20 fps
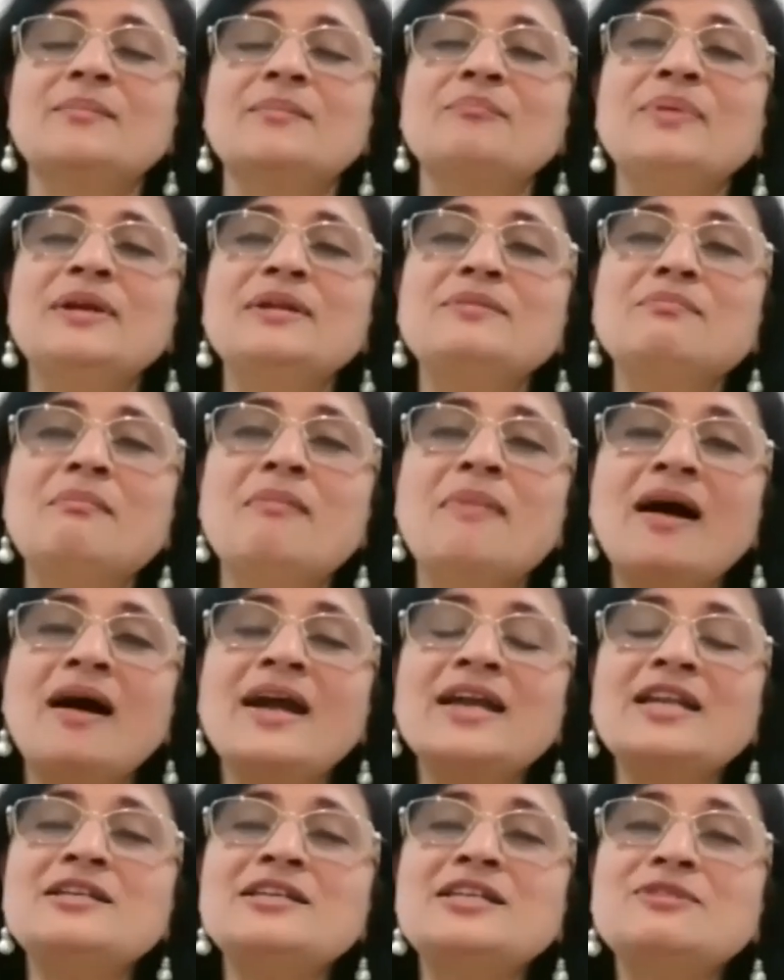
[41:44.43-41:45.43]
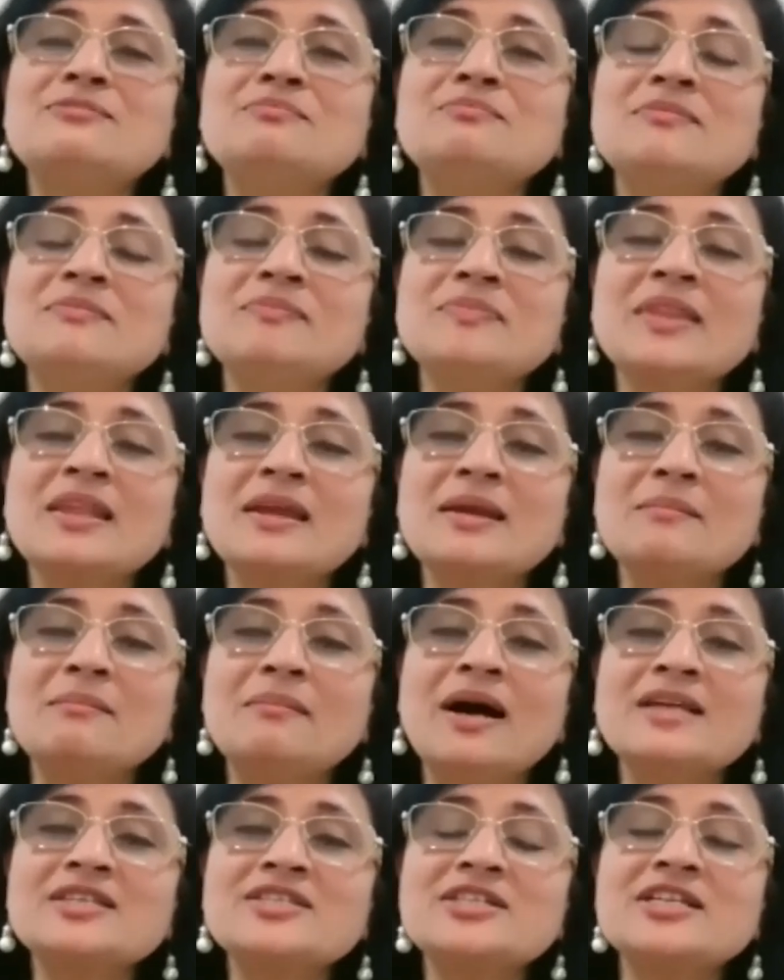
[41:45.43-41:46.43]
But mind,
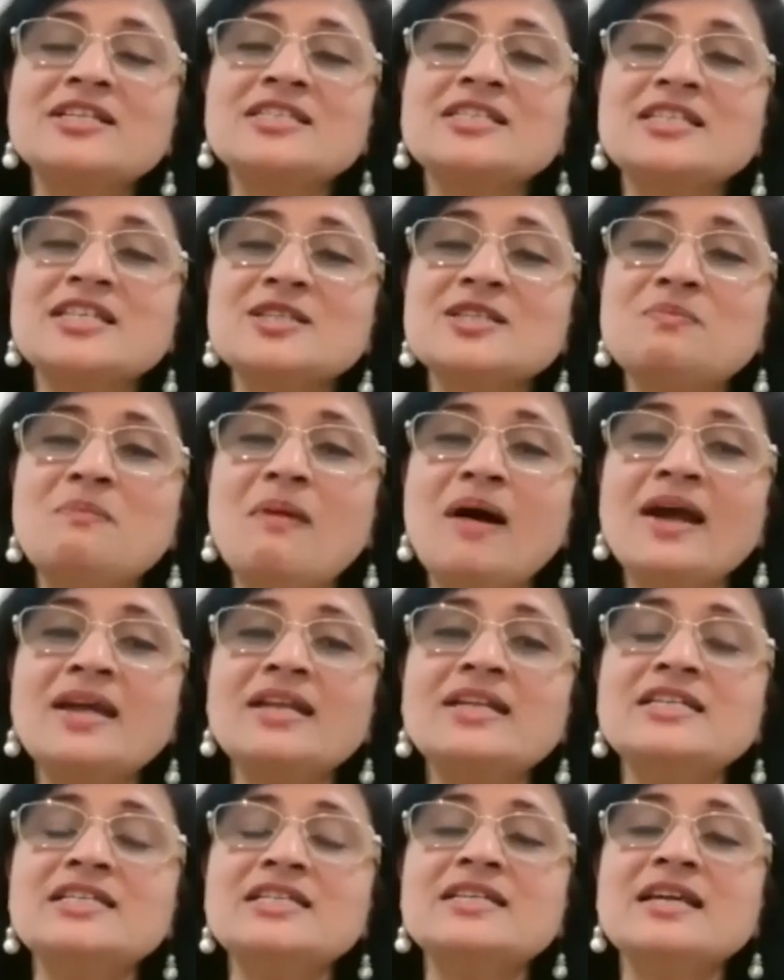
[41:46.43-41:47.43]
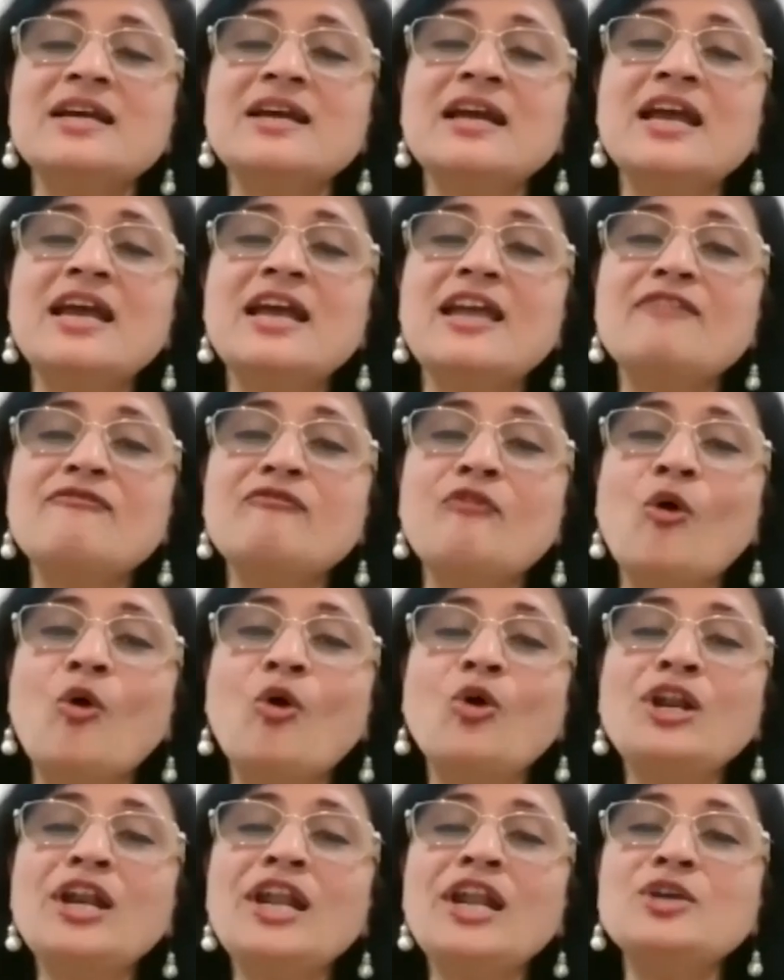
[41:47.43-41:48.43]
masters, just mind it. If
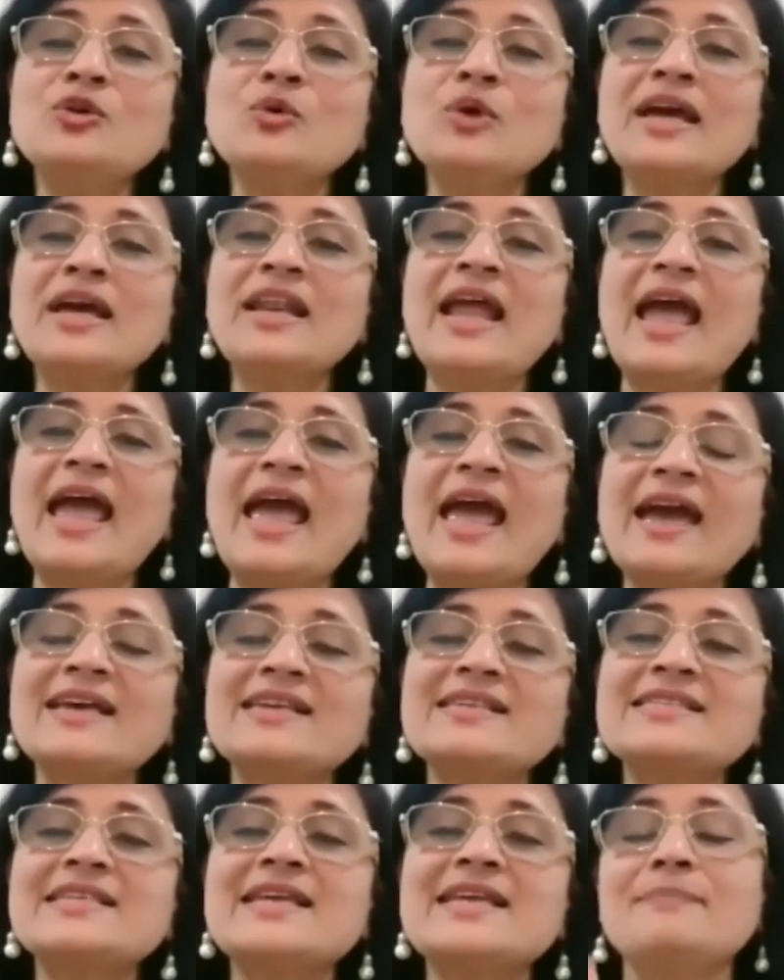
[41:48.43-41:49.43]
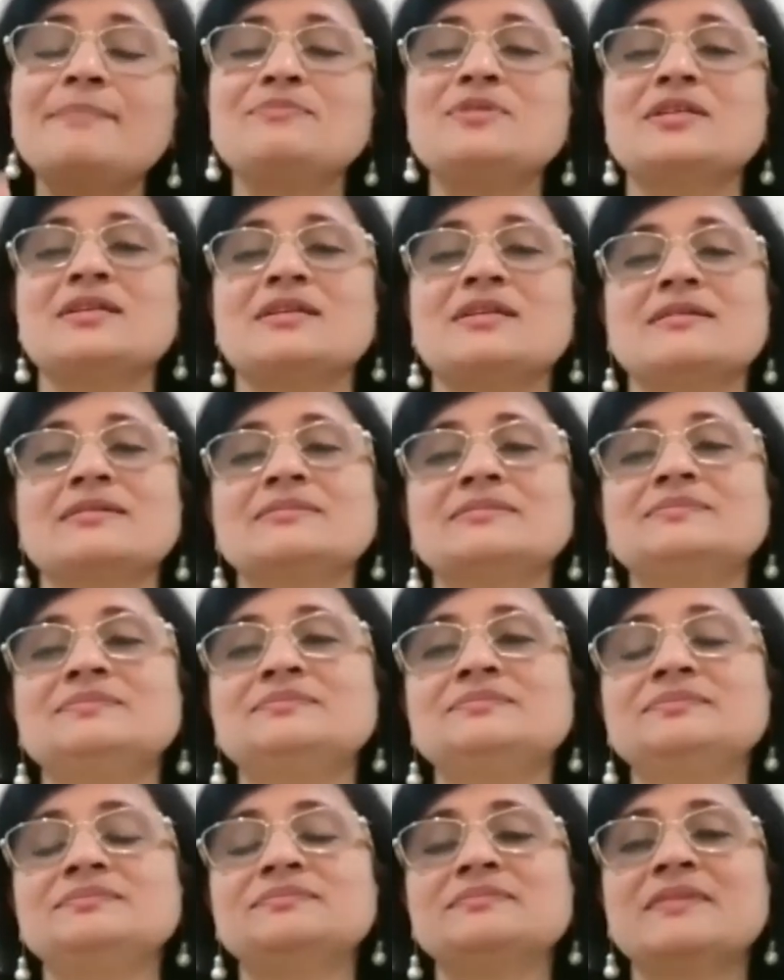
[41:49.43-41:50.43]
only you can accept
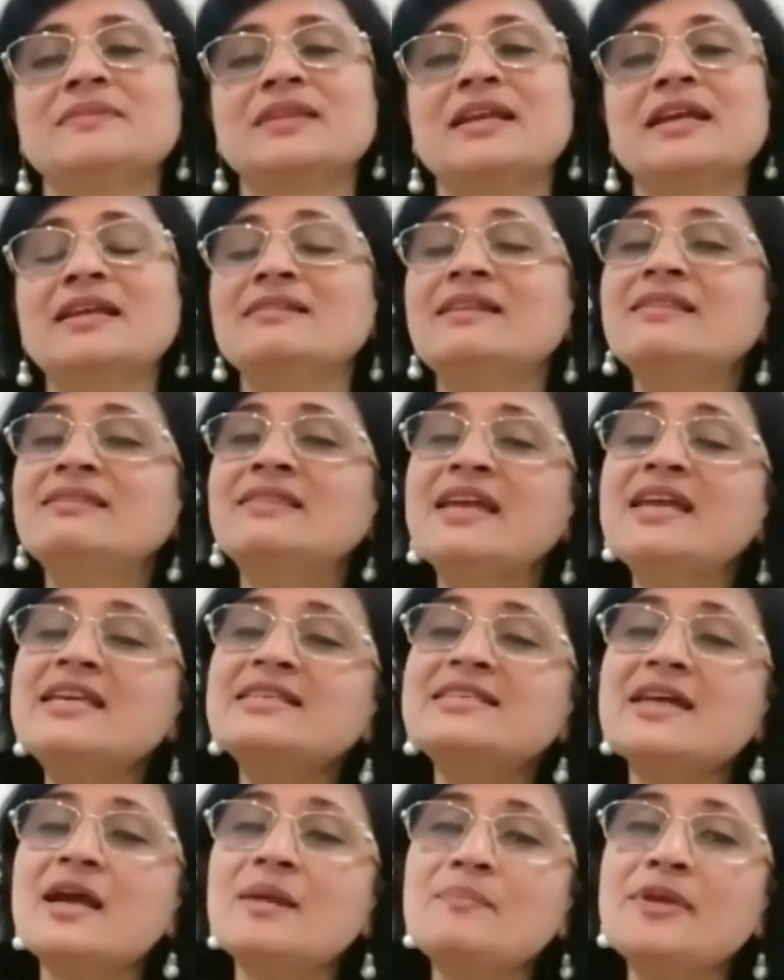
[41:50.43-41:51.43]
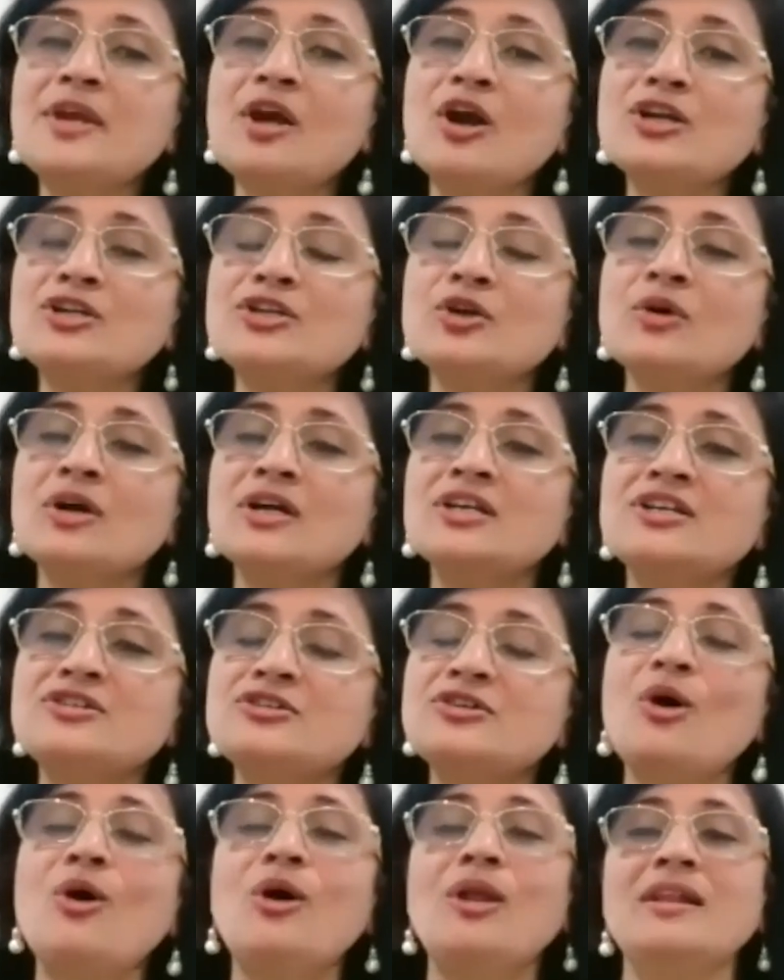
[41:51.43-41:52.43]
the things are beyond your
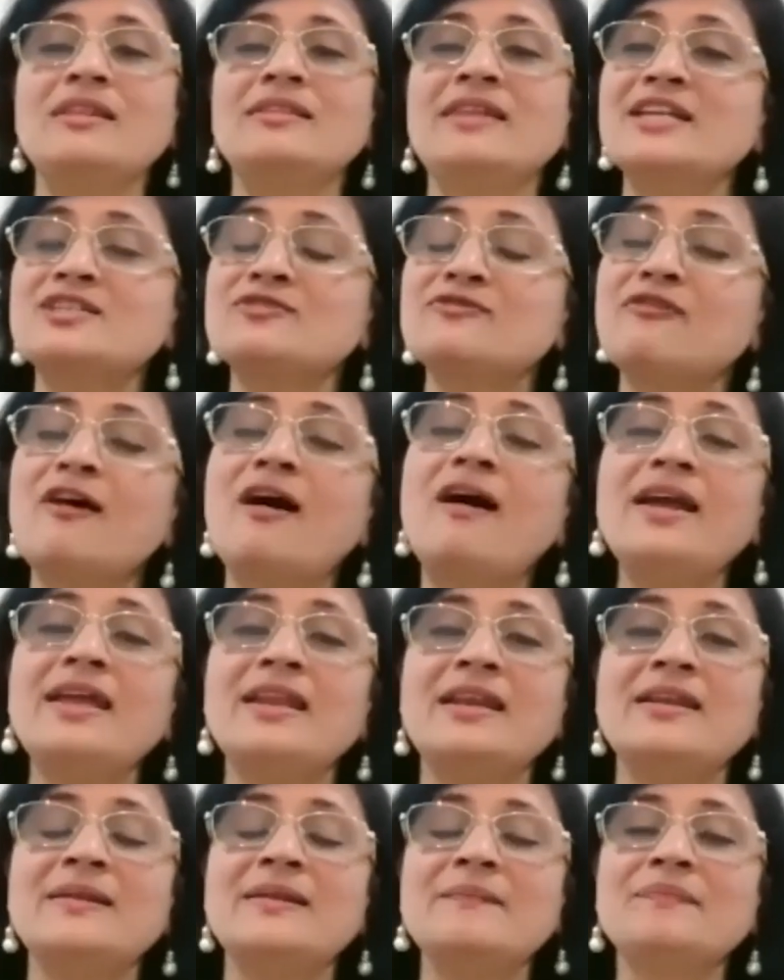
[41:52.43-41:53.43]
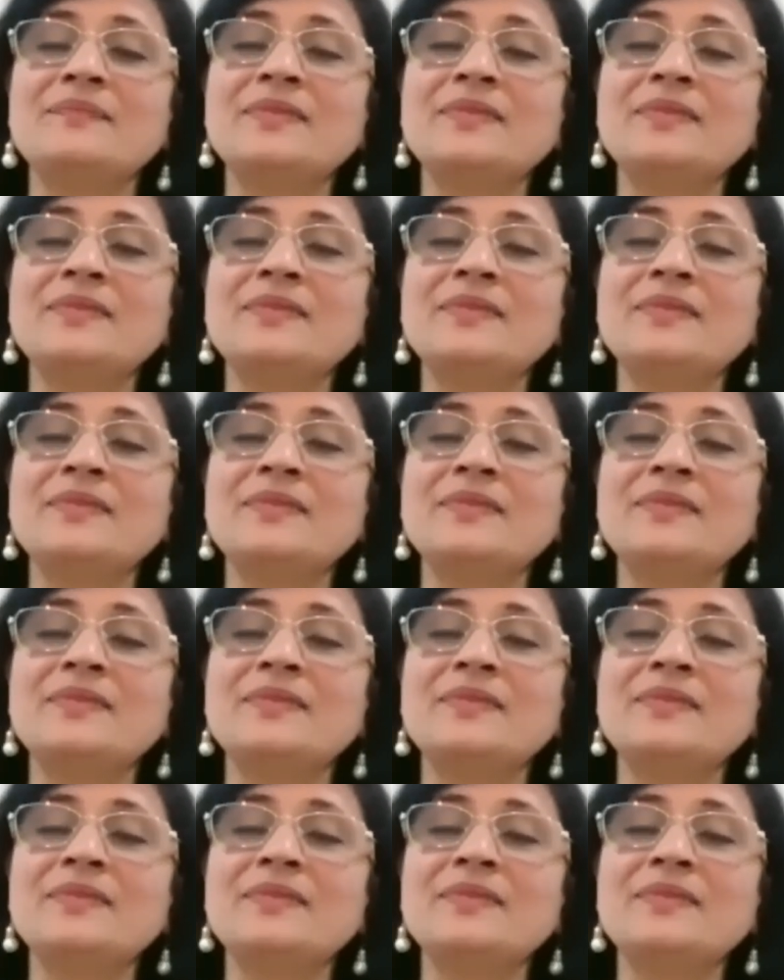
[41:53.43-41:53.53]
control, that's fine.